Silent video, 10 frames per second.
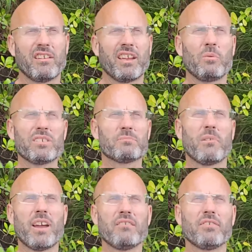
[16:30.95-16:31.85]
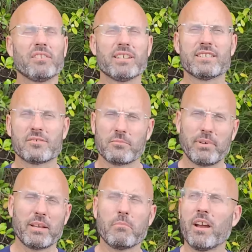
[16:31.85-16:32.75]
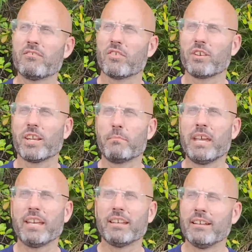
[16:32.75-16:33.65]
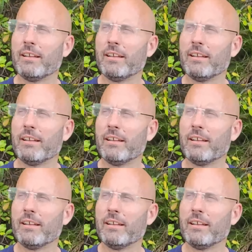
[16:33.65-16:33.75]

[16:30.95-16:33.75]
okay, what does mindfulness or being mindful really mean?